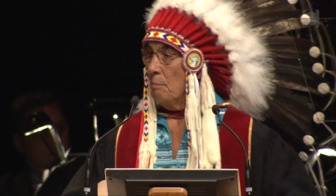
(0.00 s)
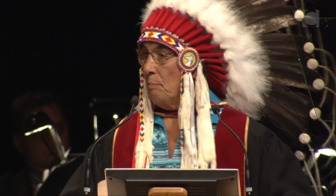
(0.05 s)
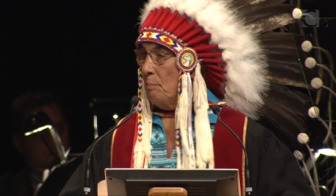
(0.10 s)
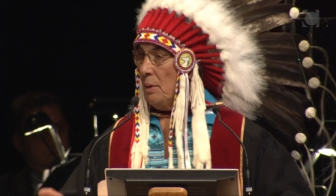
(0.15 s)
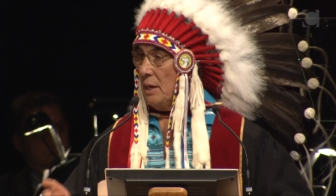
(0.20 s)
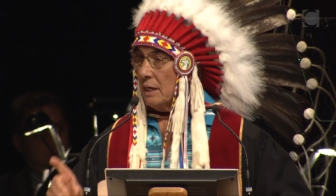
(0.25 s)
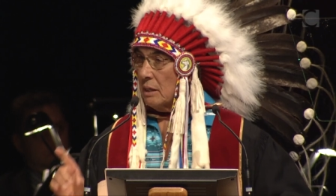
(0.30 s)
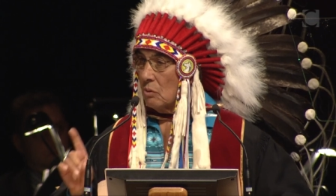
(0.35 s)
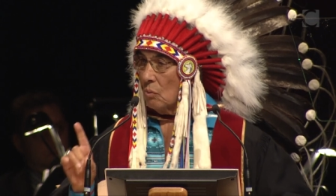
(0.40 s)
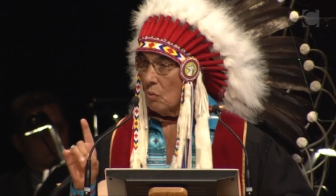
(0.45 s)

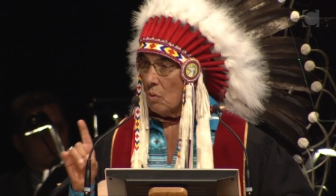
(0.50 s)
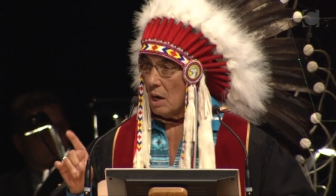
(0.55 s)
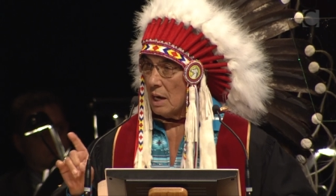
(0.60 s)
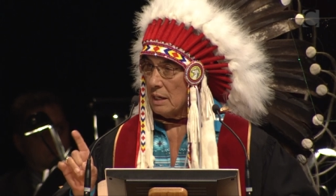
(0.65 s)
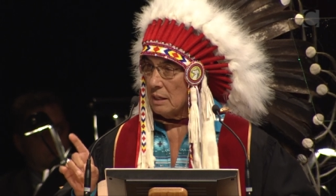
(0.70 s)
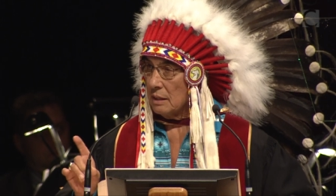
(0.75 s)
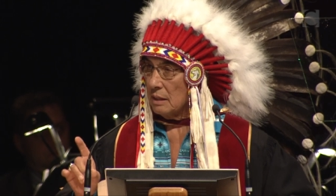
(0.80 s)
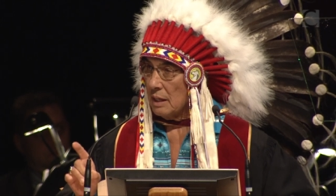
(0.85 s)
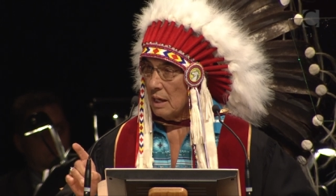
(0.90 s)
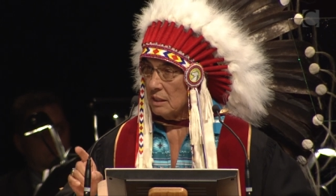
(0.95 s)
Pick
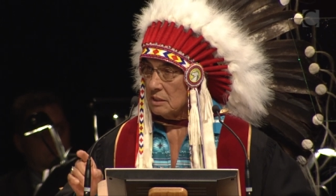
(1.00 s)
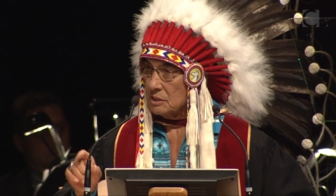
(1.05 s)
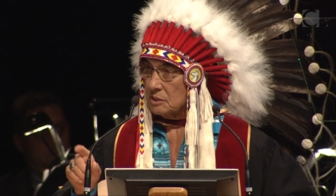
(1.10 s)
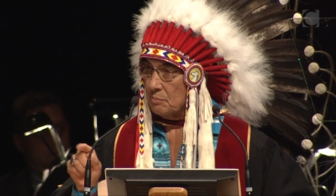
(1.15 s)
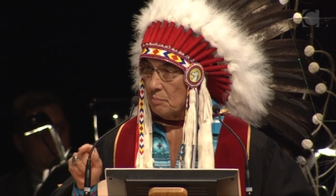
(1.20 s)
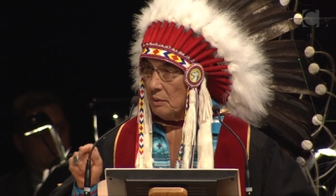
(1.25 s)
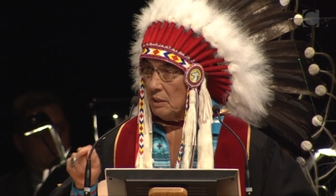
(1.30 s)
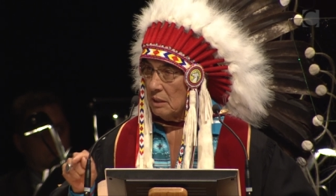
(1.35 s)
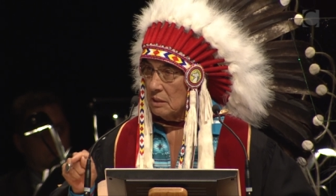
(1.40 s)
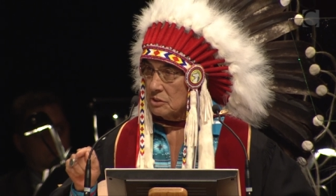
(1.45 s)
one that
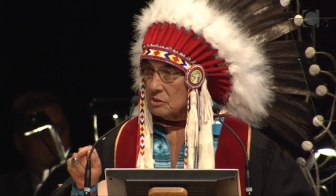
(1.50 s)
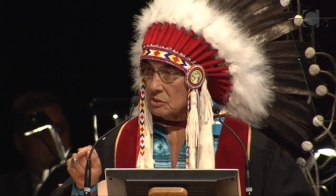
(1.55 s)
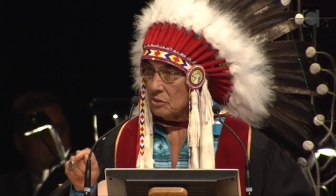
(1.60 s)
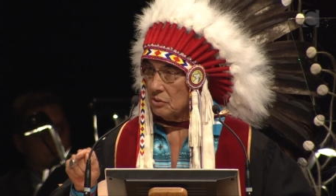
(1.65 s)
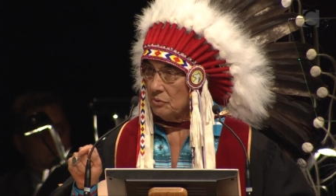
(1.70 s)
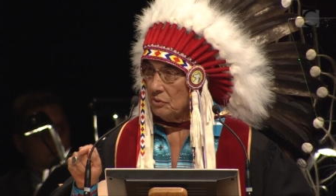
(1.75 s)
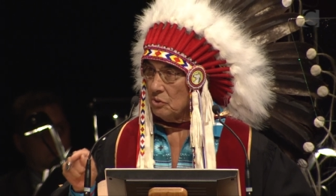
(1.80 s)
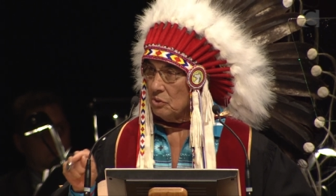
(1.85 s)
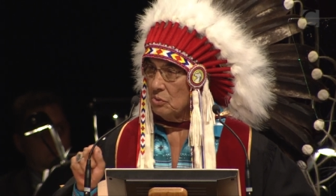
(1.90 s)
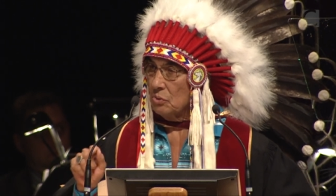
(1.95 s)
speaks
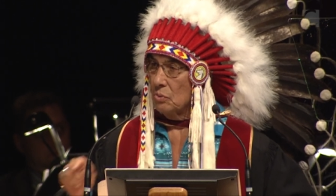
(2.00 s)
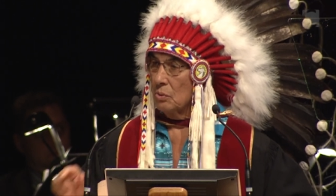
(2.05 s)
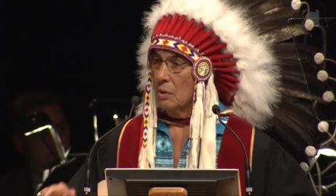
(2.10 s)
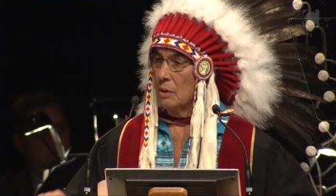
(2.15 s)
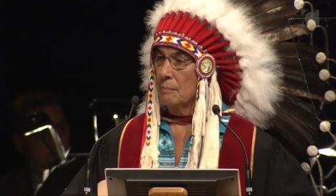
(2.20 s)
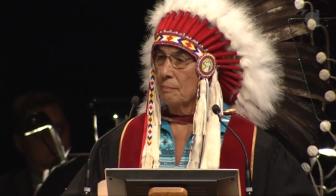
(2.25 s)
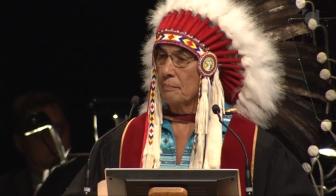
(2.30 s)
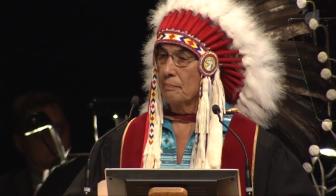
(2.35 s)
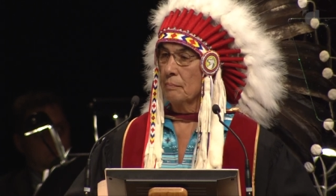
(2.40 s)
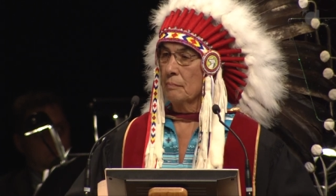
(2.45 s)
to
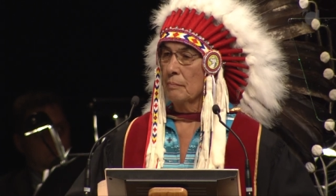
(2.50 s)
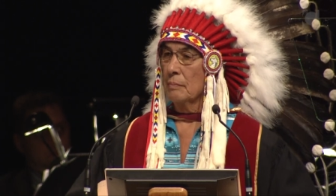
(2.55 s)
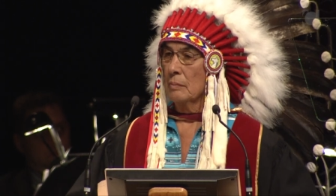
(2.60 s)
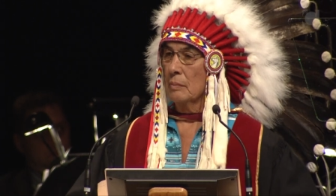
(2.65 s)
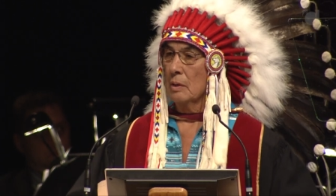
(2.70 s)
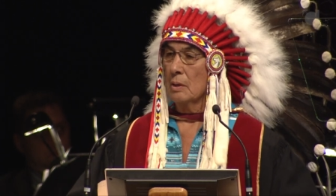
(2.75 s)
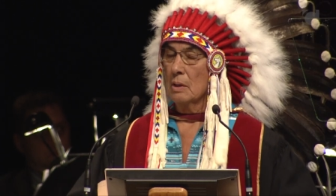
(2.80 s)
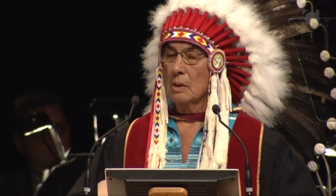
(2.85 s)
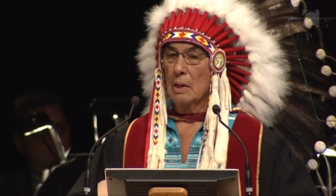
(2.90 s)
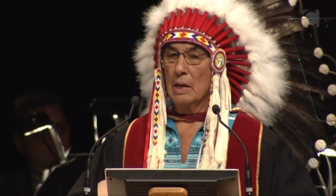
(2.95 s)
you
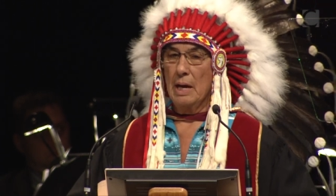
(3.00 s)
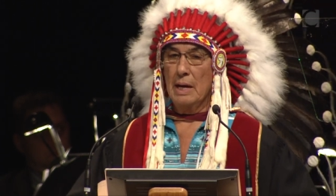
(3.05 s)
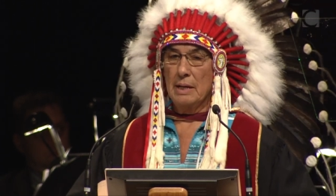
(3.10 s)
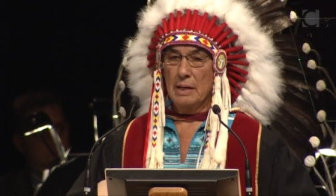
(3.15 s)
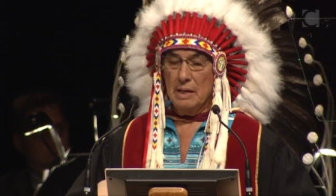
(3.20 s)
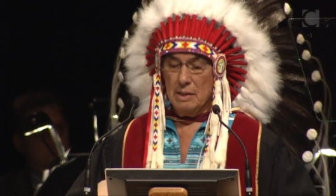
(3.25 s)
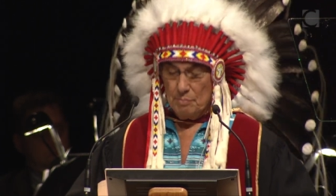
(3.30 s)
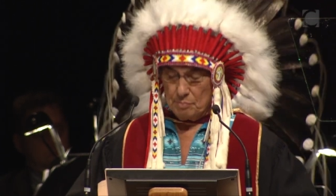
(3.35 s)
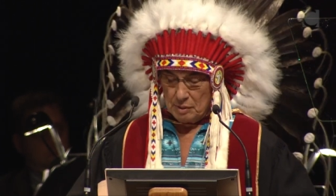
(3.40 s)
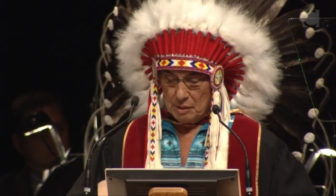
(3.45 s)
and
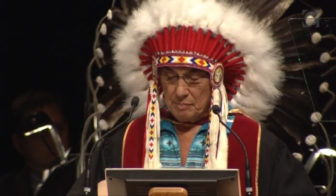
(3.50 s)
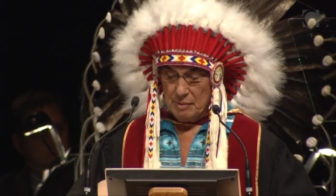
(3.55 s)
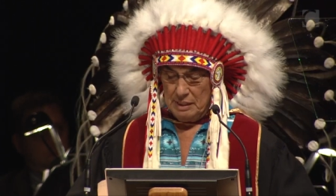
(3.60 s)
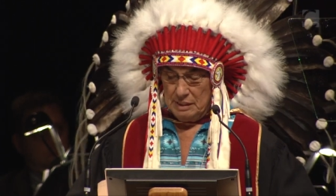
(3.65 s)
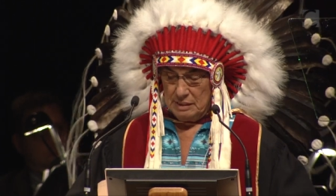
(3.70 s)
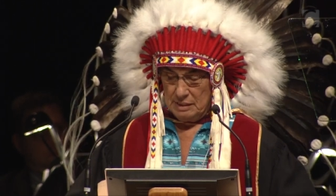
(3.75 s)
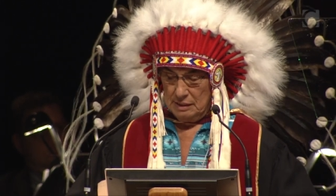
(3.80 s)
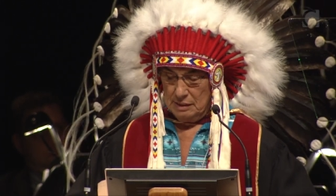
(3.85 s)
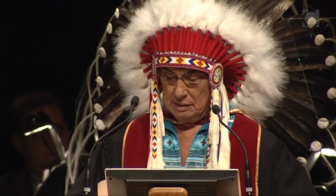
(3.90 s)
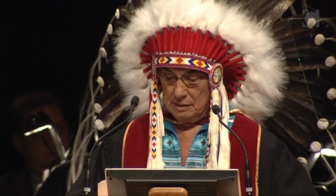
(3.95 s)

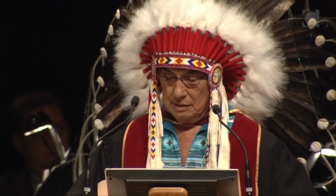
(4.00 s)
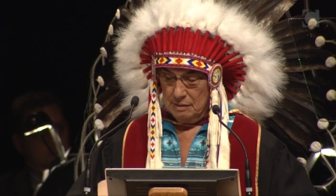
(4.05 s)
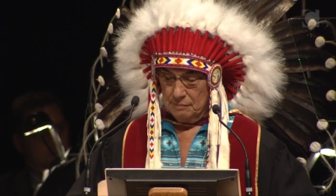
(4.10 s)
implement it.